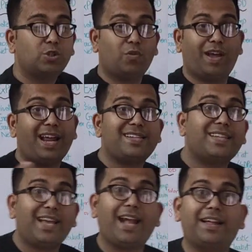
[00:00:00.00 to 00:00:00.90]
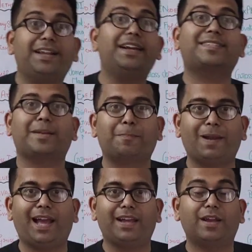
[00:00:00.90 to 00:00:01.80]
So when I say aggregate
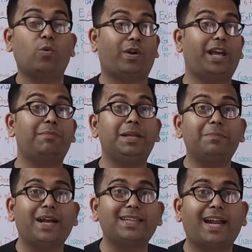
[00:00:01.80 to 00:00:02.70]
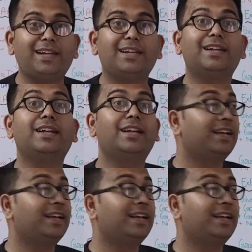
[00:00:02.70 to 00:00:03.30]
supply, what I mean by that?